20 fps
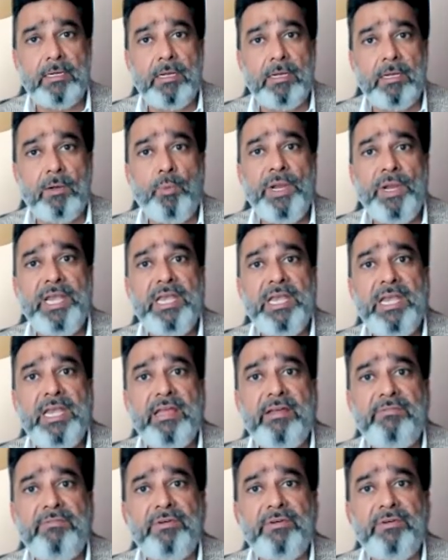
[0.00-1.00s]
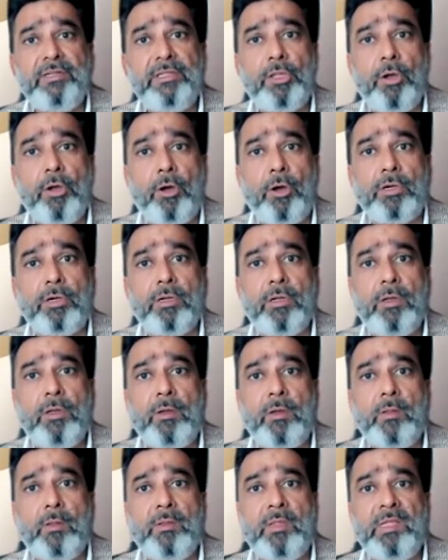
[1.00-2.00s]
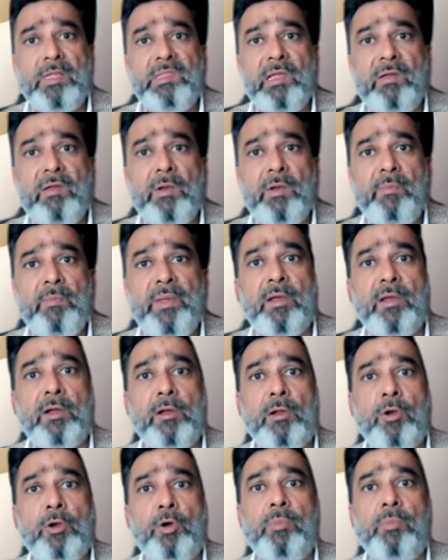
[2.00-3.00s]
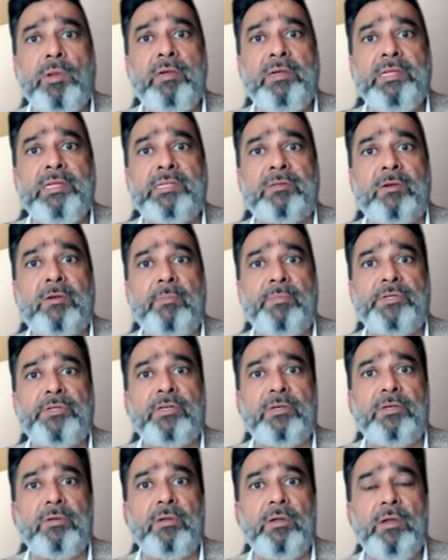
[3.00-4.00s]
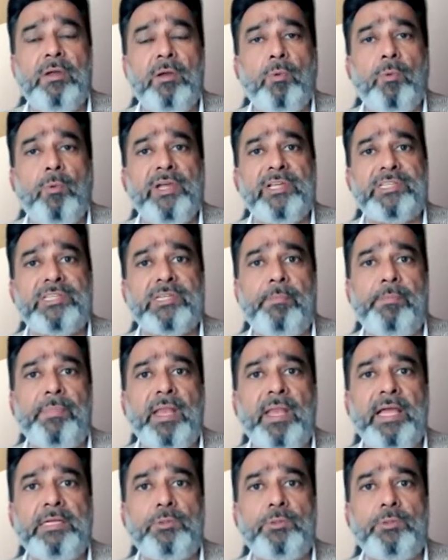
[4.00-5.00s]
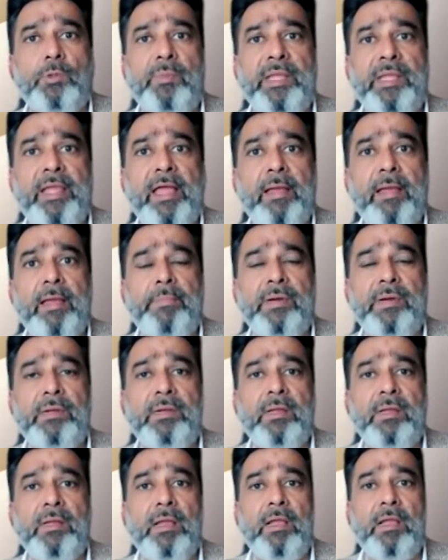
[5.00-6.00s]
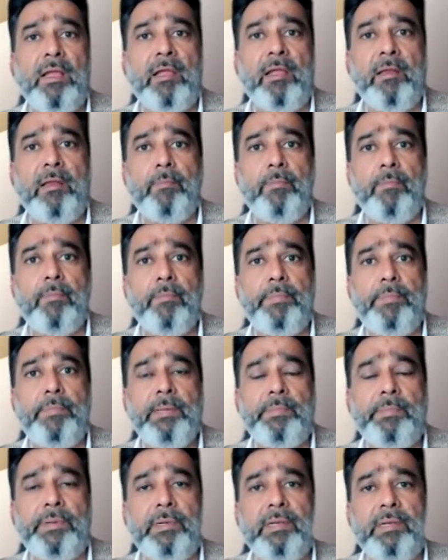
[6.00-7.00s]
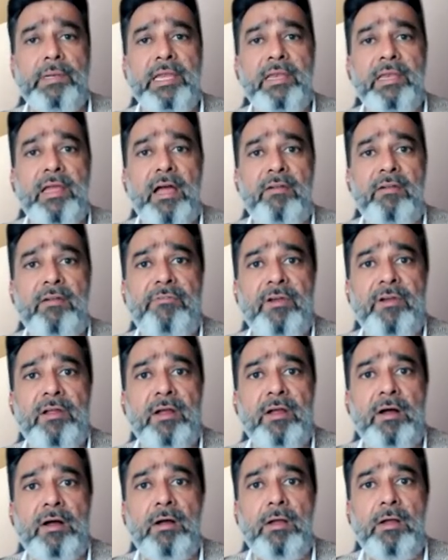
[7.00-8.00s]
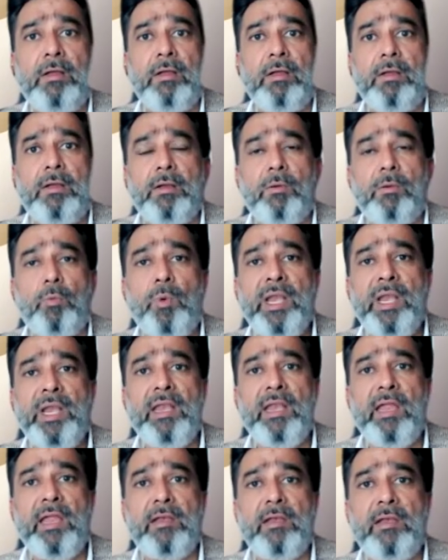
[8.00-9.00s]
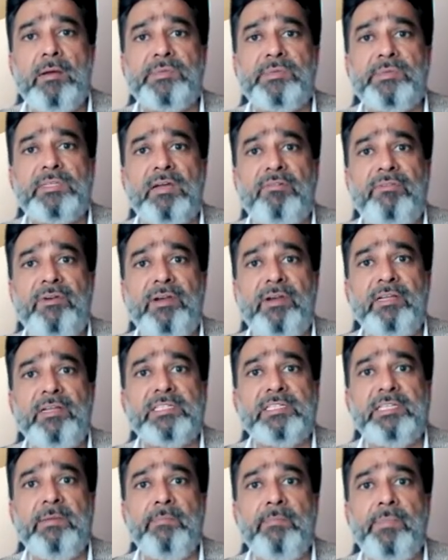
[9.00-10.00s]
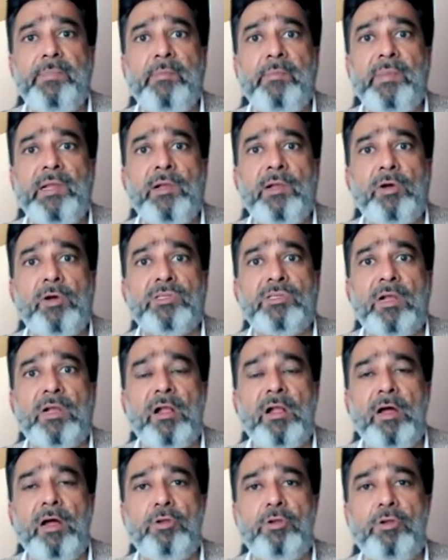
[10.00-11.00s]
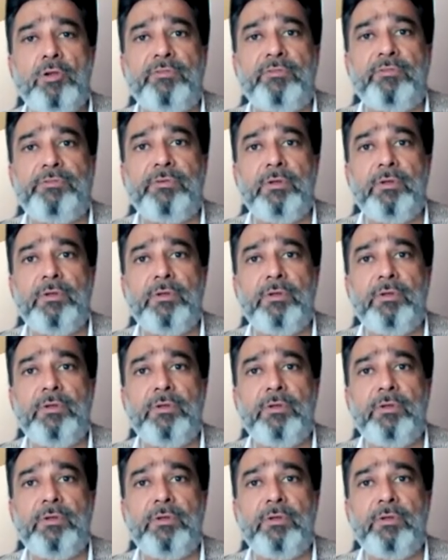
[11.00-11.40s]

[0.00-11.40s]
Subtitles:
We never thought that there will be a global disruption where supplies will be hampered and people in Africa will end up suffering simply because a cutoff